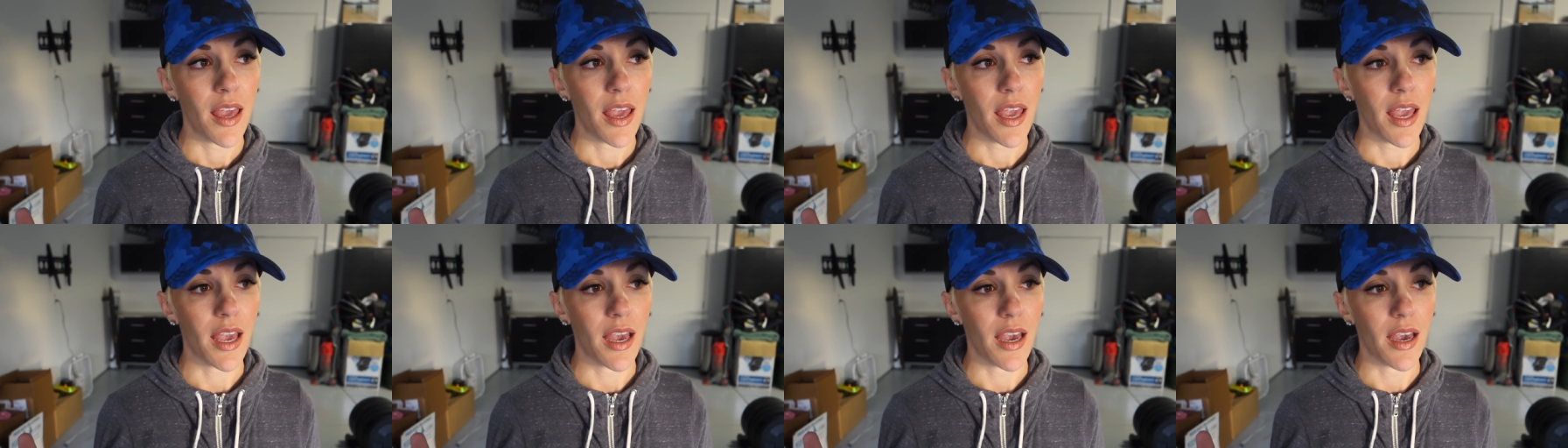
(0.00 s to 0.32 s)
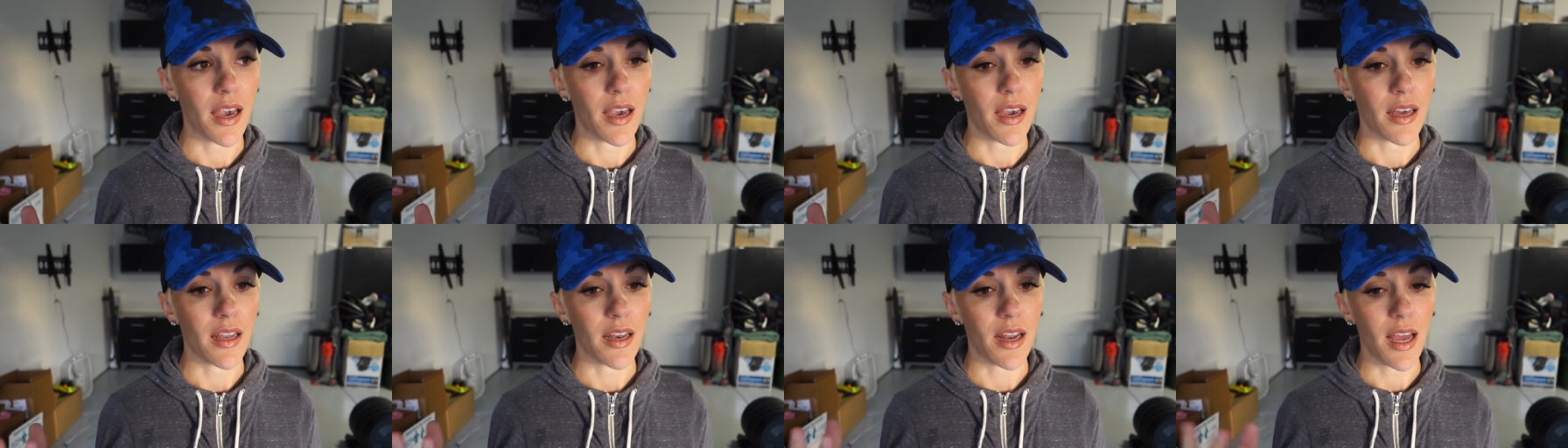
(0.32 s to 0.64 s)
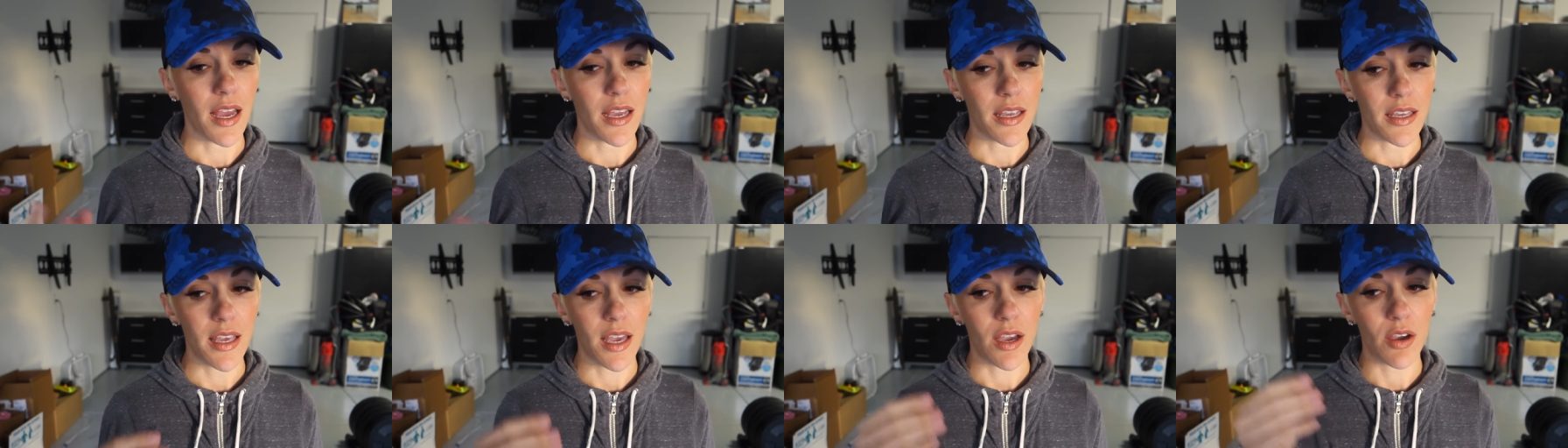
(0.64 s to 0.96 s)
and
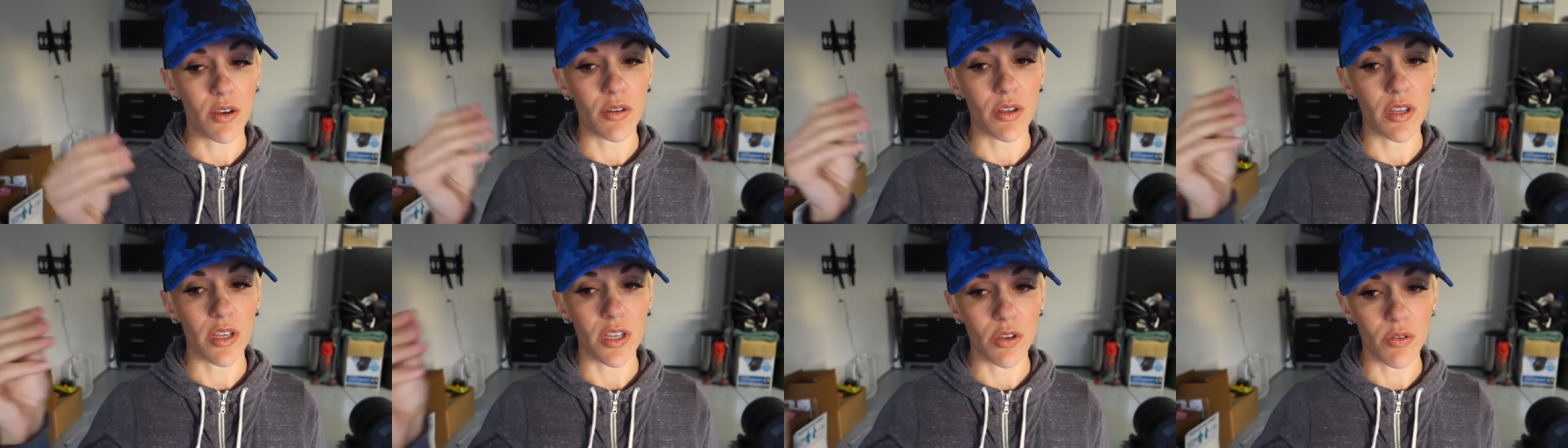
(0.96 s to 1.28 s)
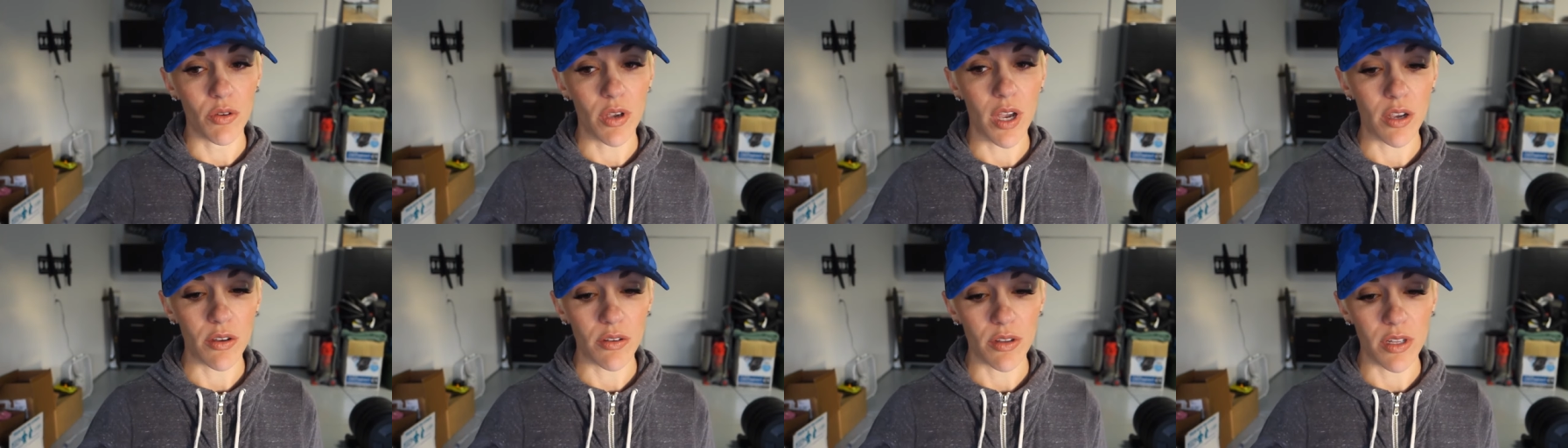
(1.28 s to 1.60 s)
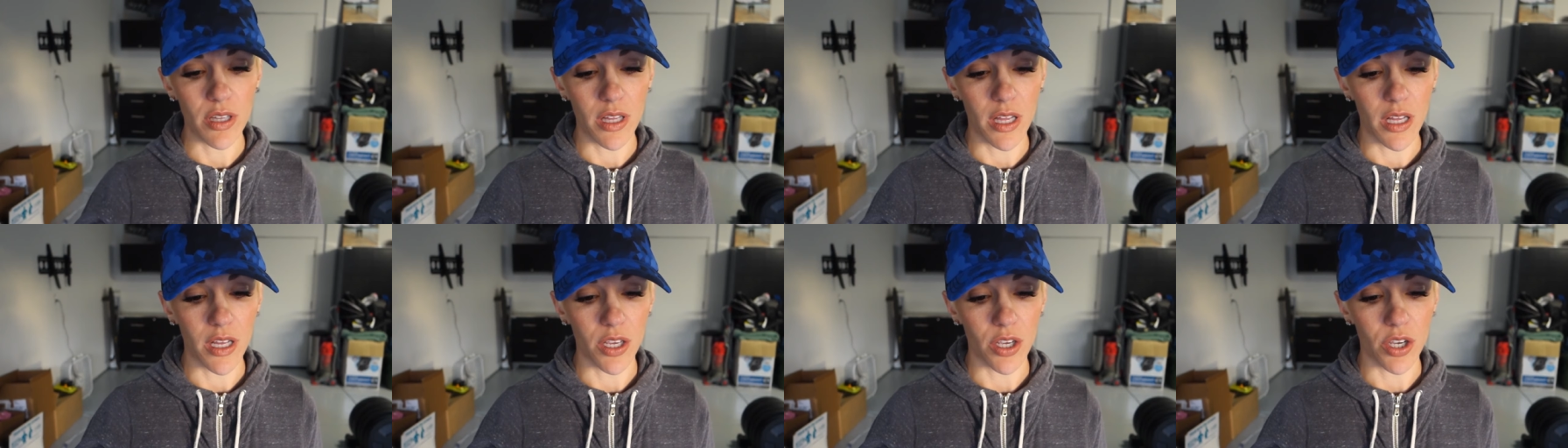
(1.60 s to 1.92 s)
I cal you
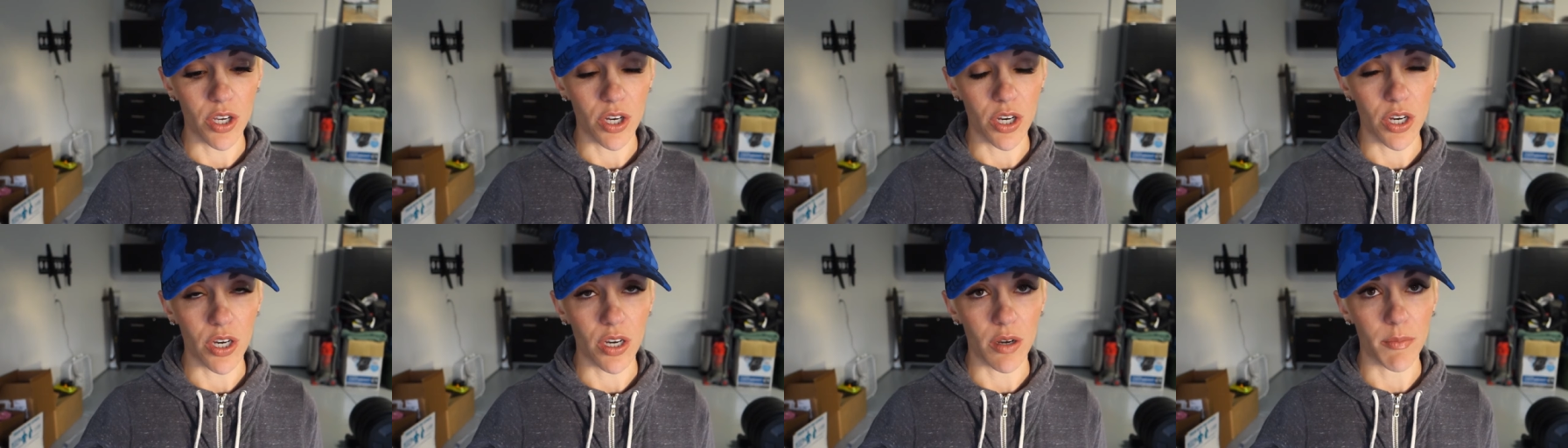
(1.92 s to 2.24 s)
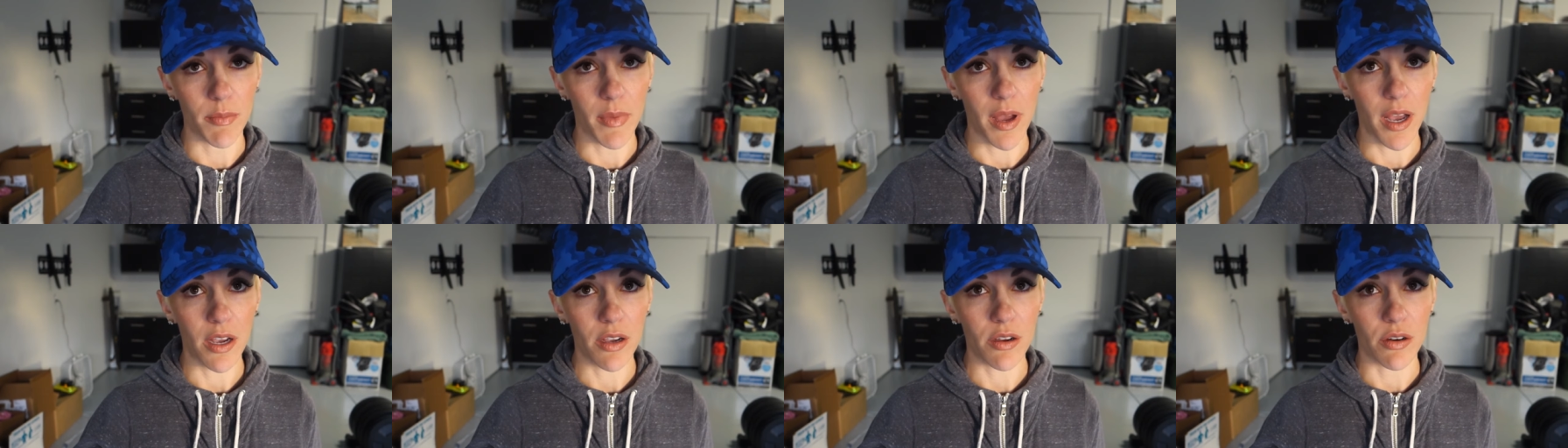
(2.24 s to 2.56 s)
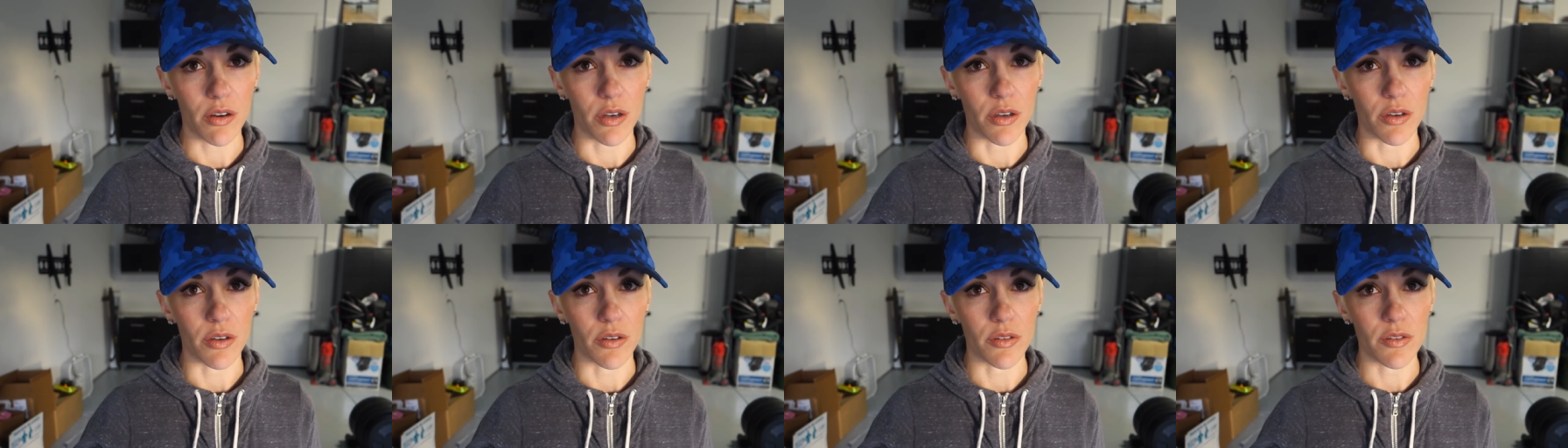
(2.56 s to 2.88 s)
calculate your
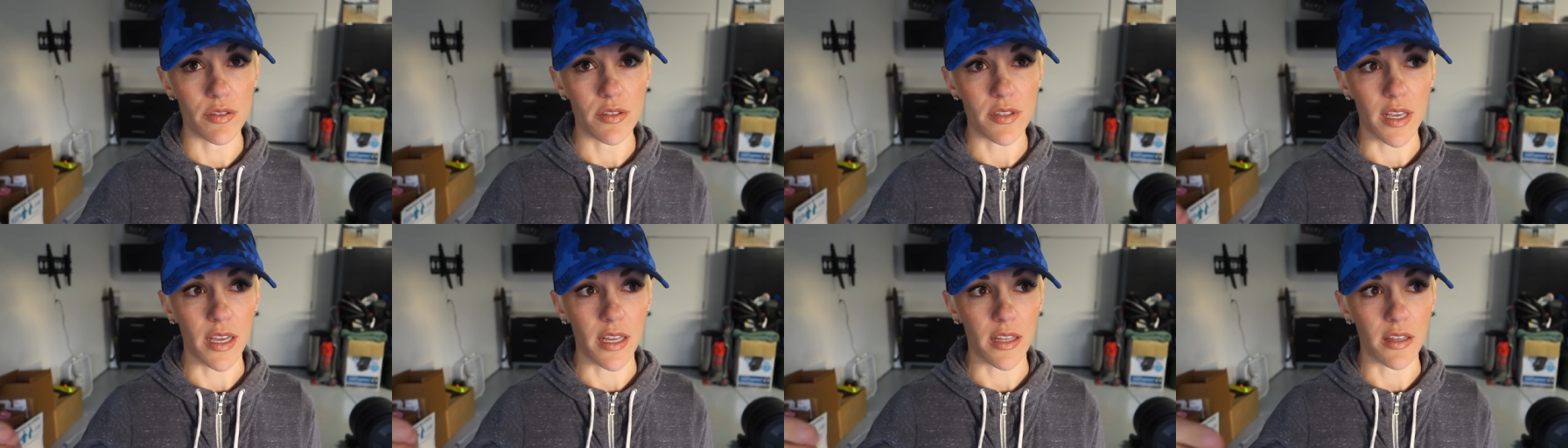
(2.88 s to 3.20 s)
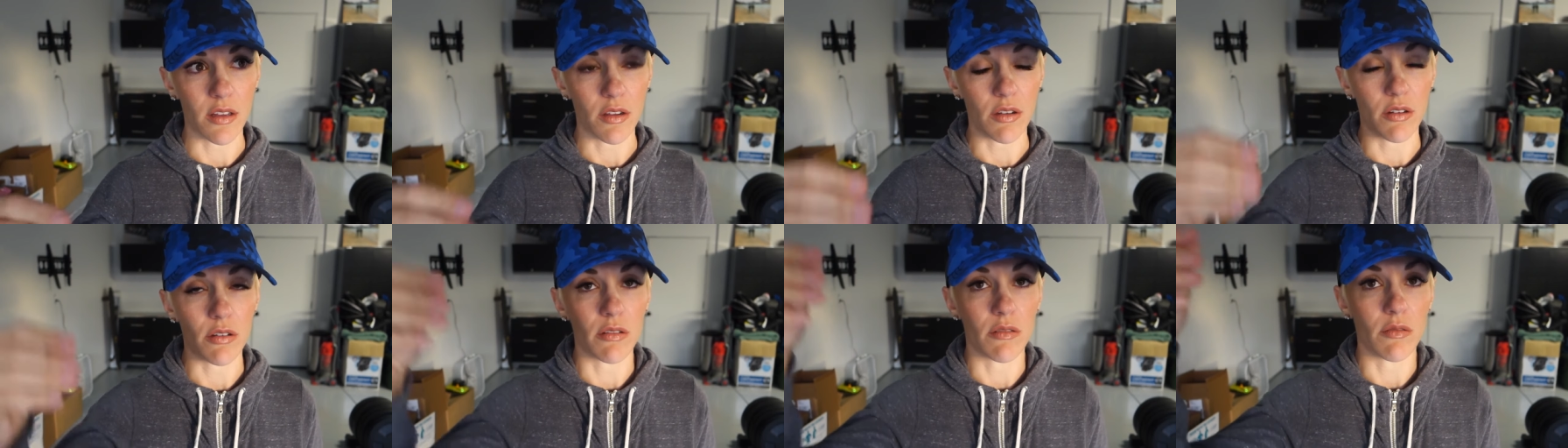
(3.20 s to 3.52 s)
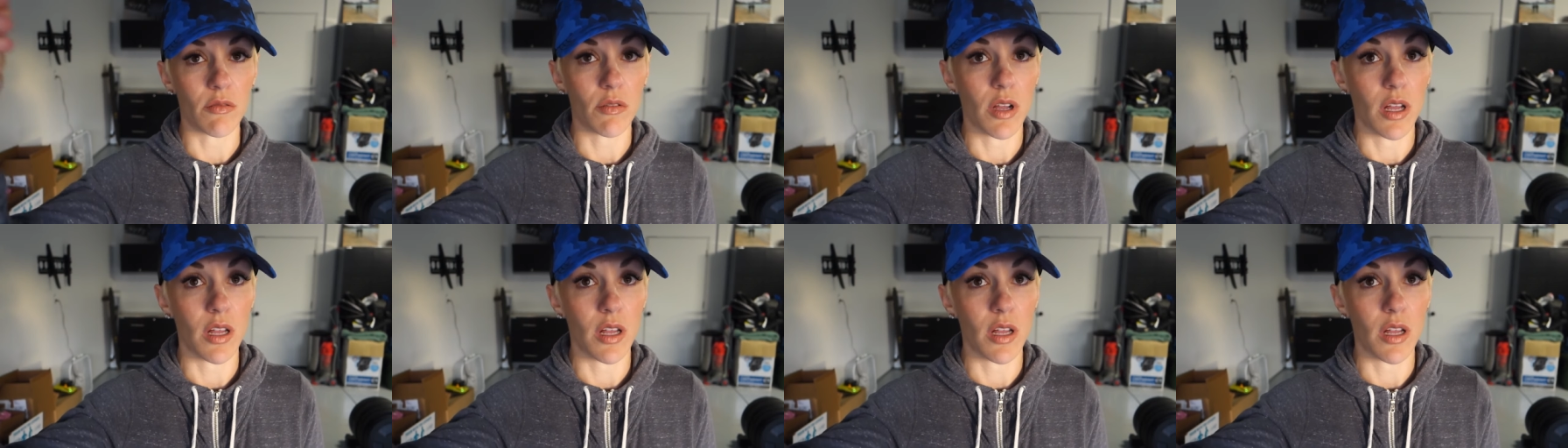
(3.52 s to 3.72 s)
macros and they're,